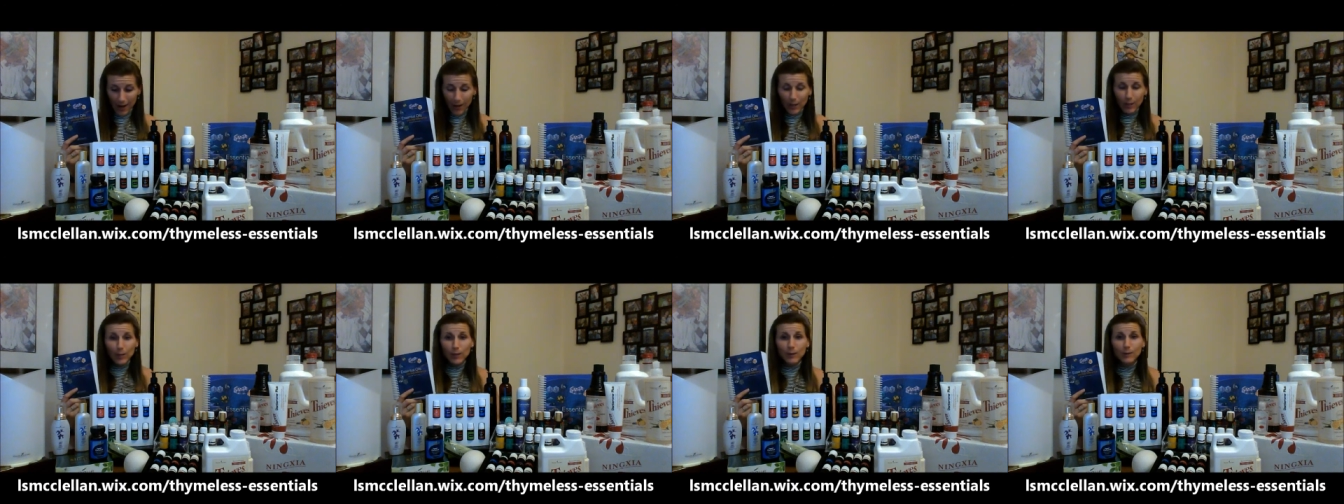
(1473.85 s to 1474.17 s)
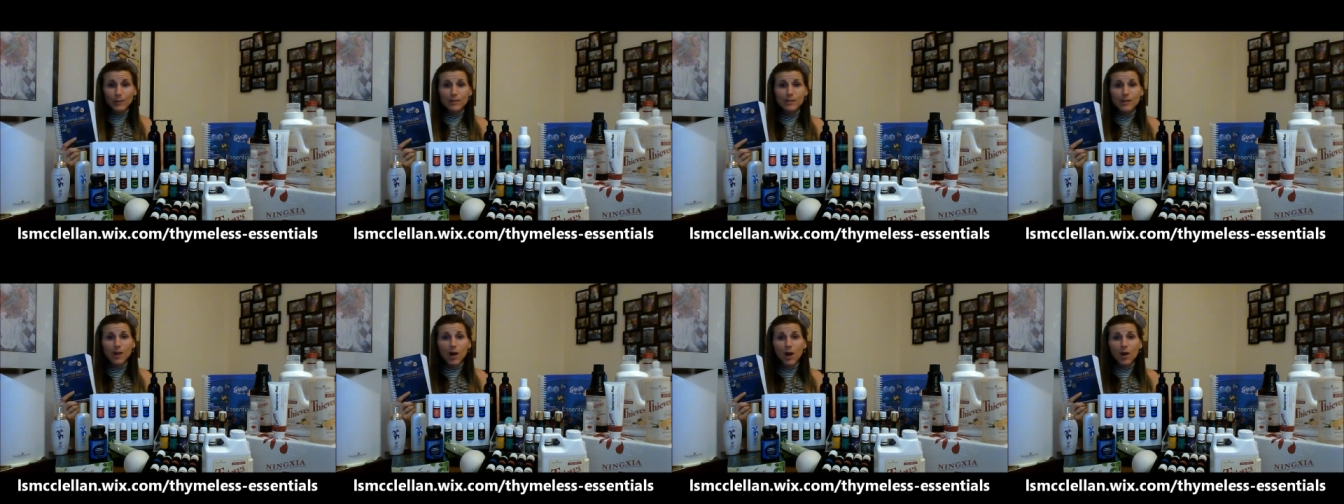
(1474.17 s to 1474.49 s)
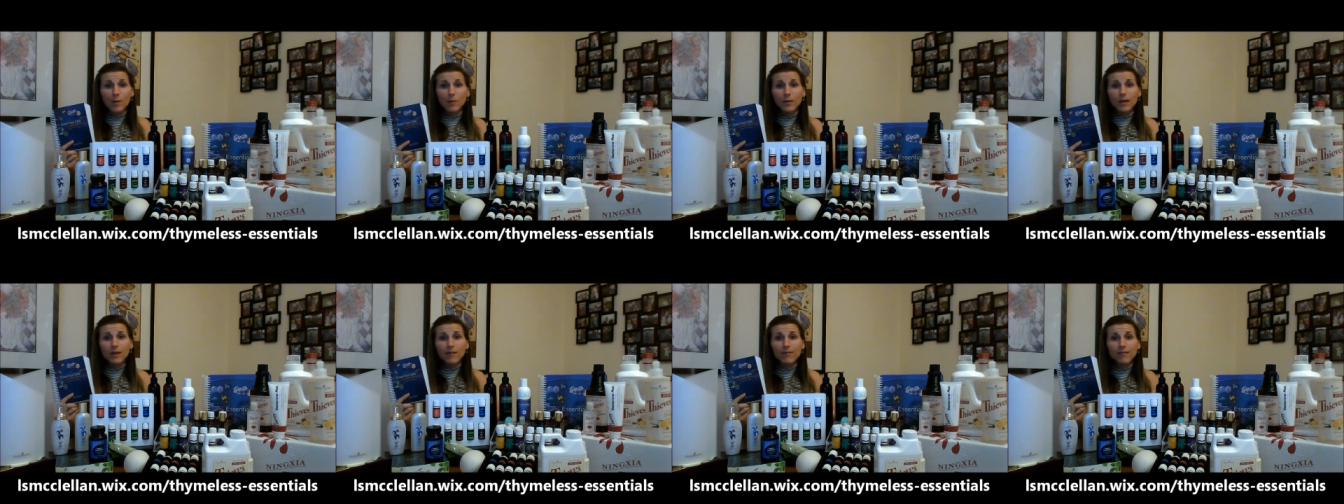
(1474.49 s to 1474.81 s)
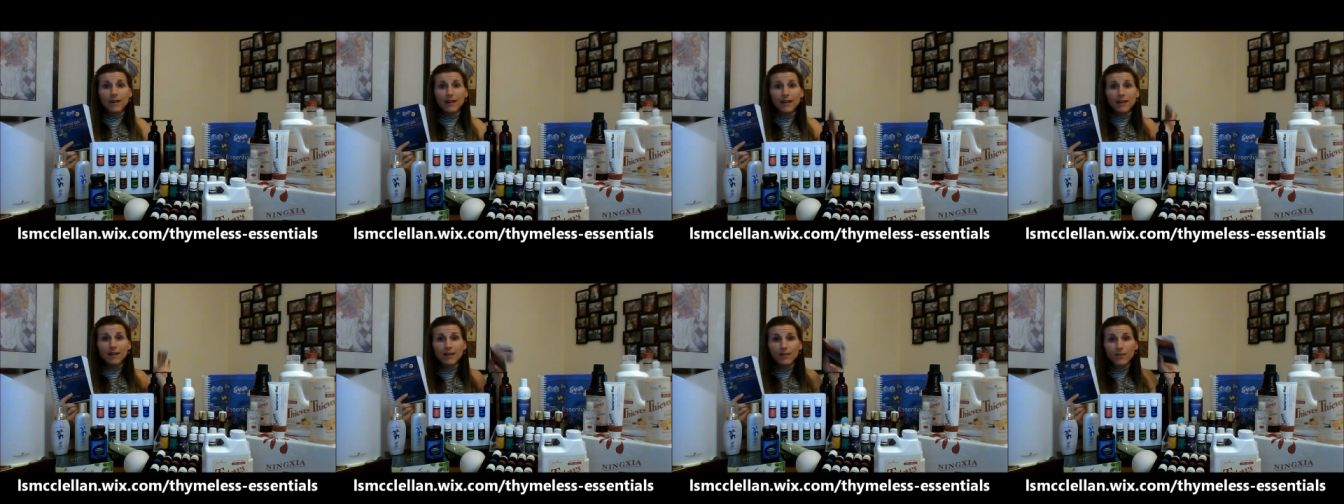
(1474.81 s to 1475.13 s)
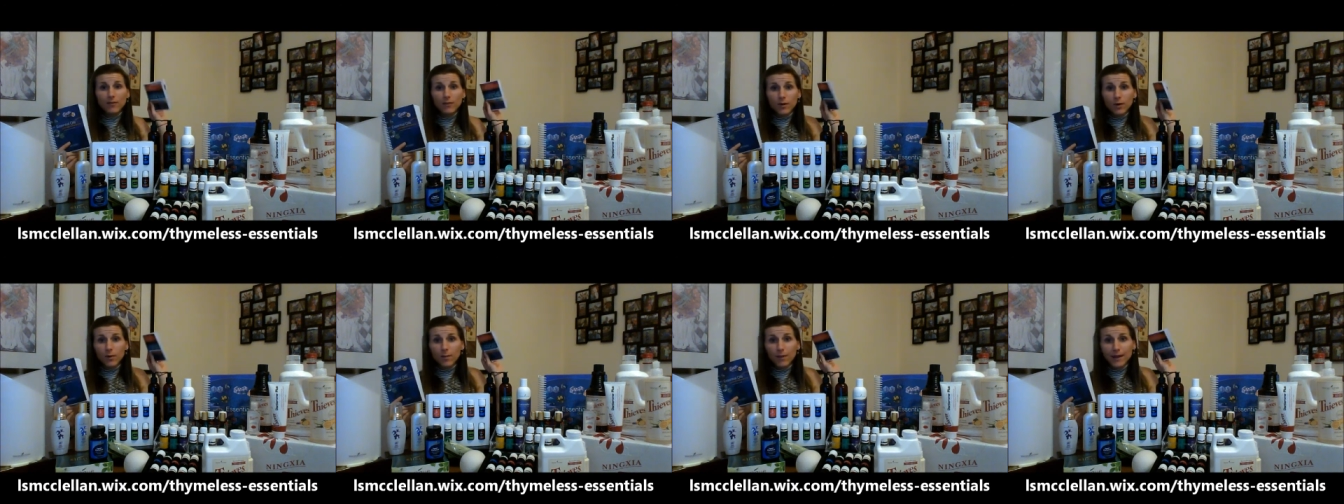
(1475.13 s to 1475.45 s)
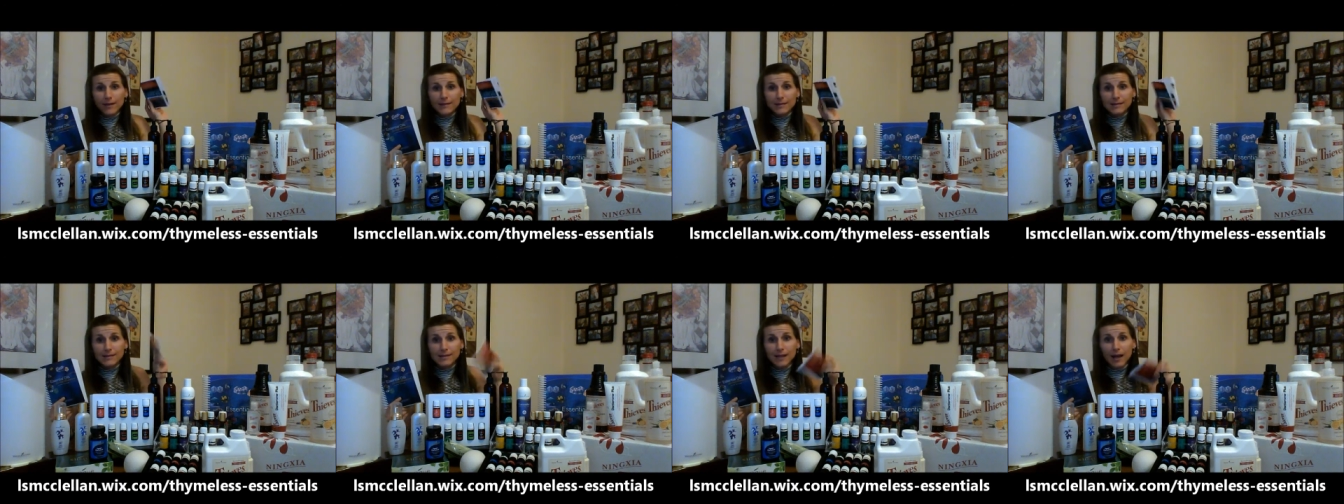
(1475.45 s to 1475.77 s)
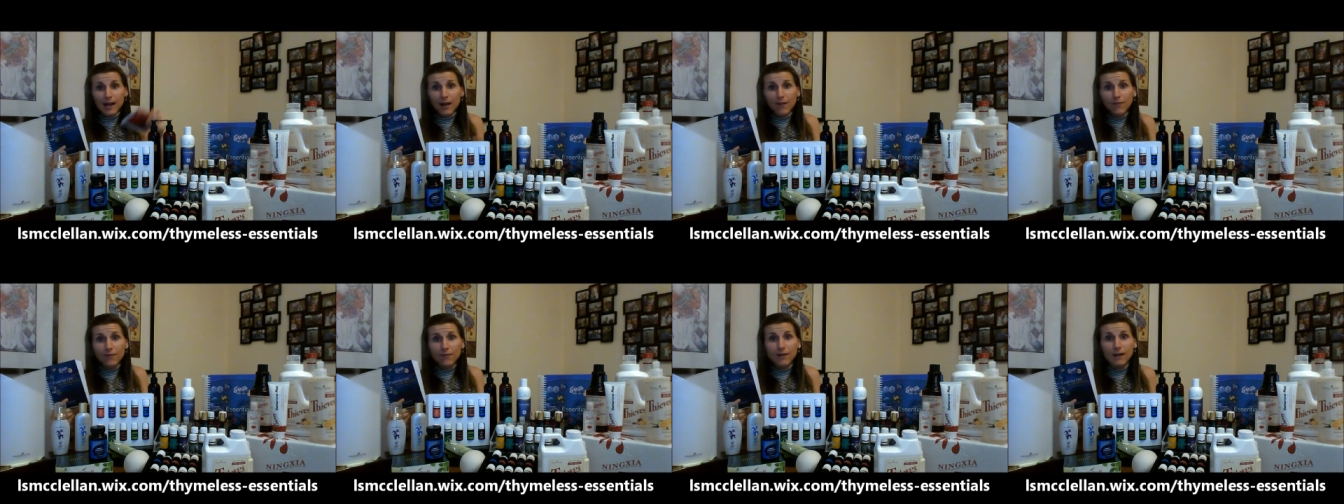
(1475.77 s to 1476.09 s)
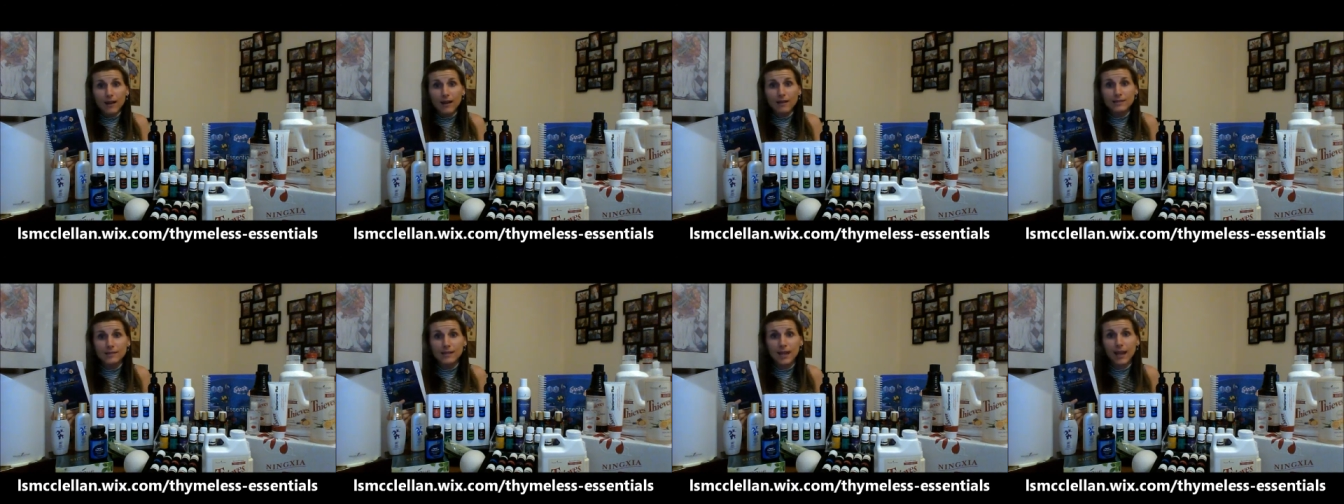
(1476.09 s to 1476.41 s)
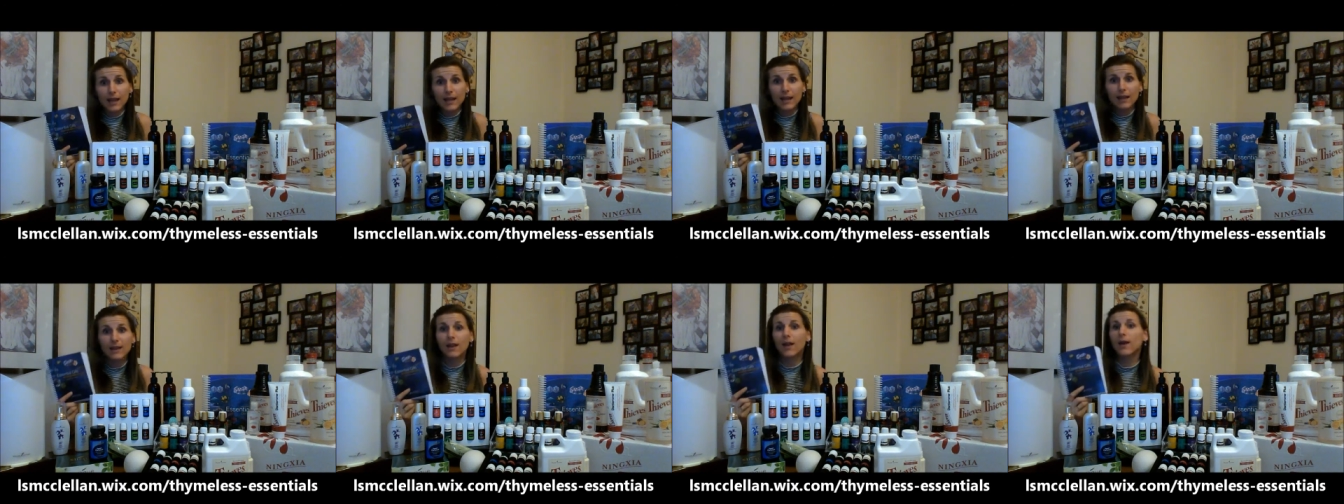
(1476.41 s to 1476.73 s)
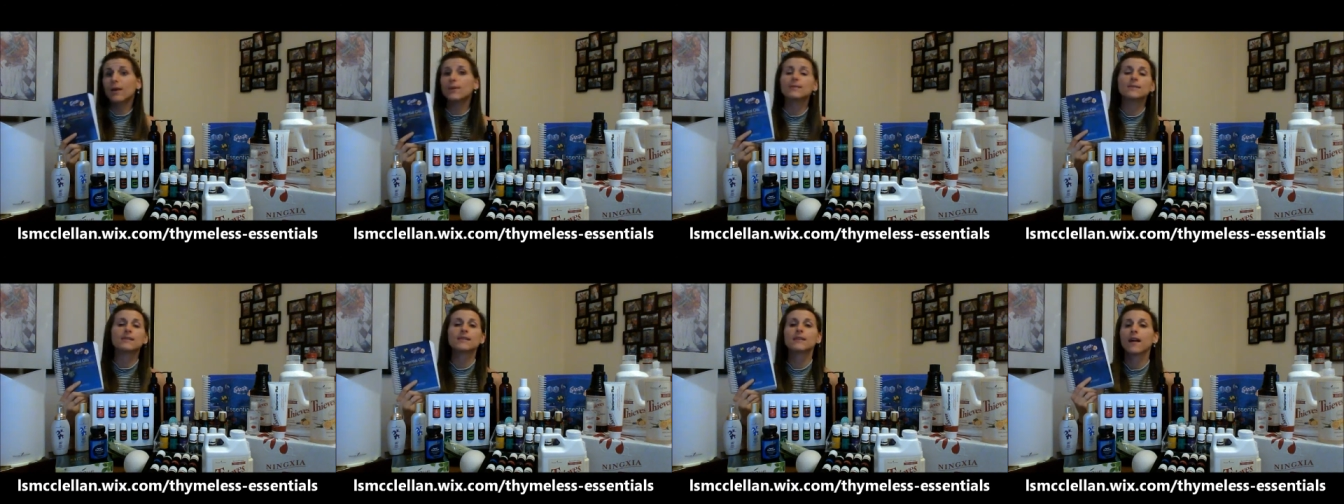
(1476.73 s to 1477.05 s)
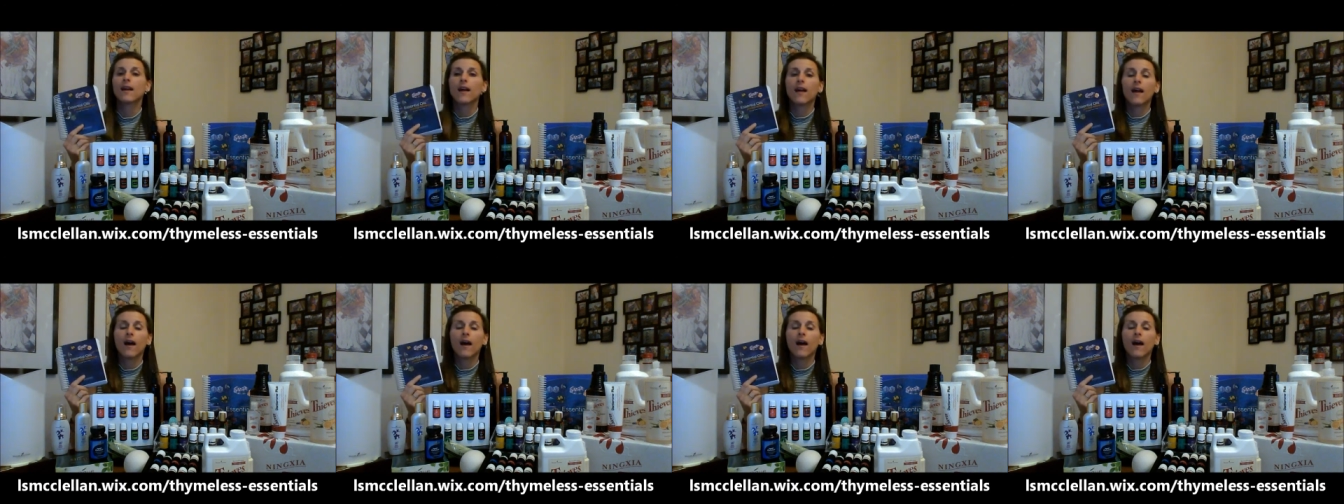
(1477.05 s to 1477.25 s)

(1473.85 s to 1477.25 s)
You saw me reading through my stuff and taking notes.